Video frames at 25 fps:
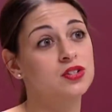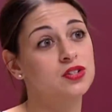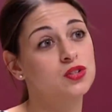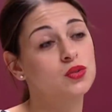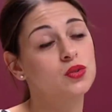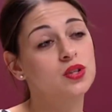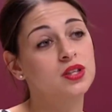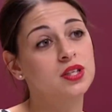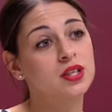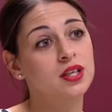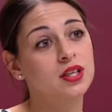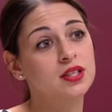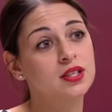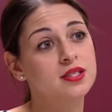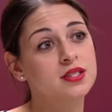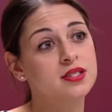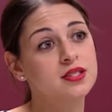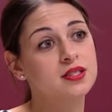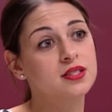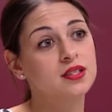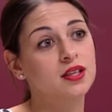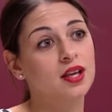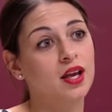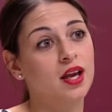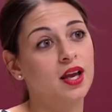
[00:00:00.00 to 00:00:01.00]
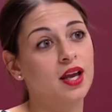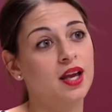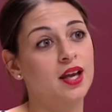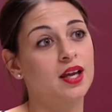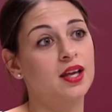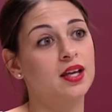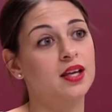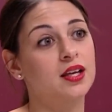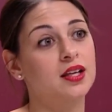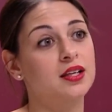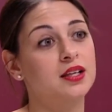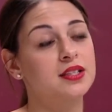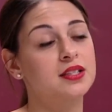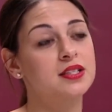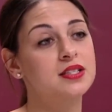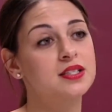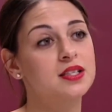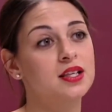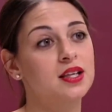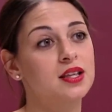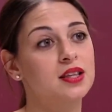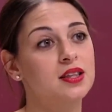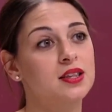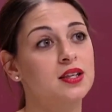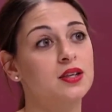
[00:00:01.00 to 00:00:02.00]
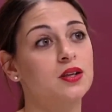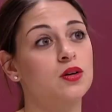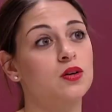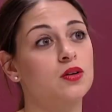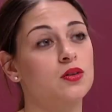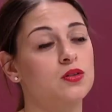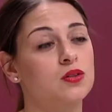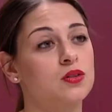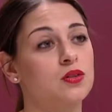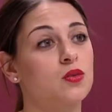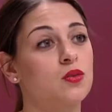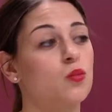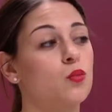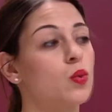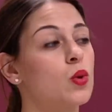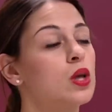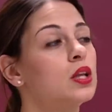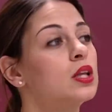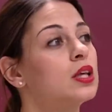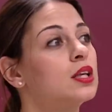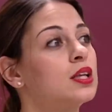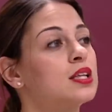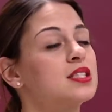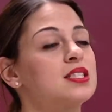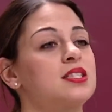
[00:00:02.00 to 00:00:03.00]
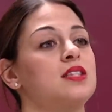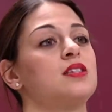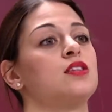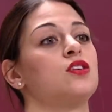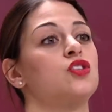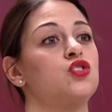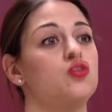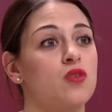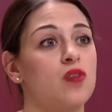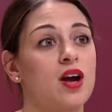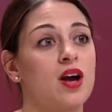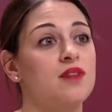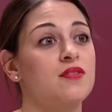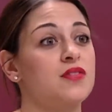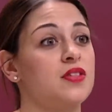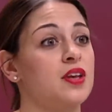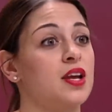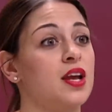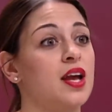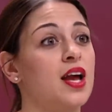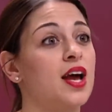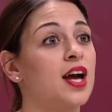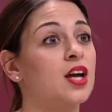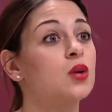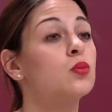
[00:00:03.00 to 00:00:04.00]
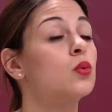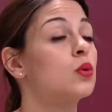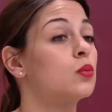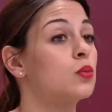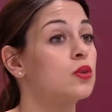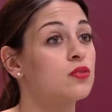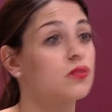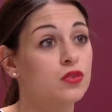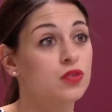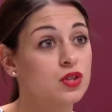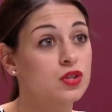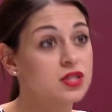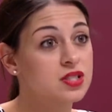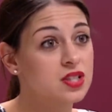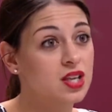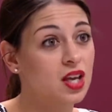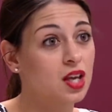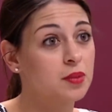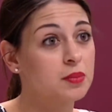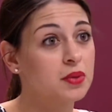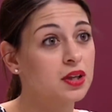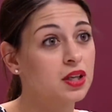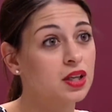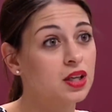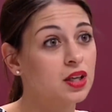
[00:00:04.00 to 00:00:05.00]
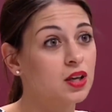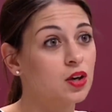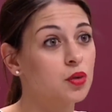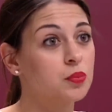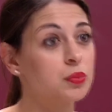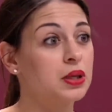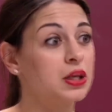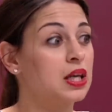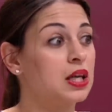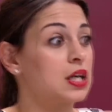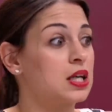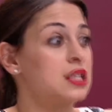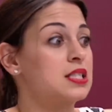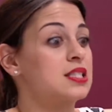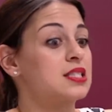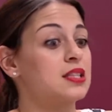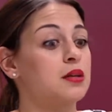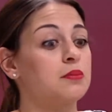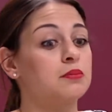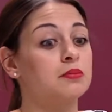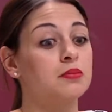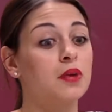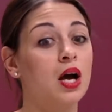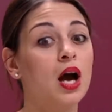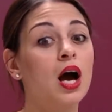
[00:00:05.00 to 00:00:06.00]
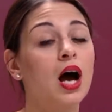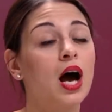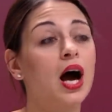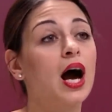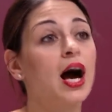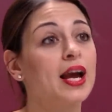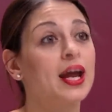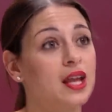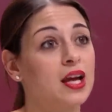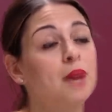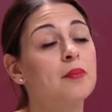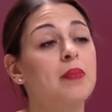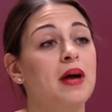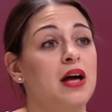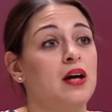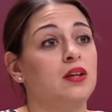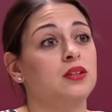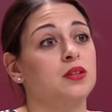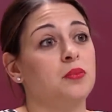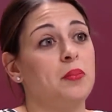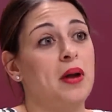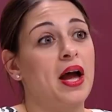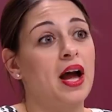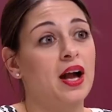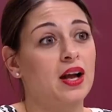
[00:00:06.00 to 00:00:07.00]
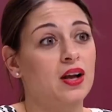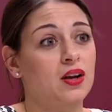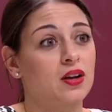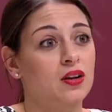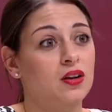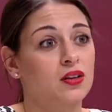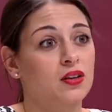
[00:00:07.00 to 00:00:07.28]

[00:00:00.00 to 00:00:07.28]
to do things and the willingness and the drive that I had when we first came in here, because I am held back.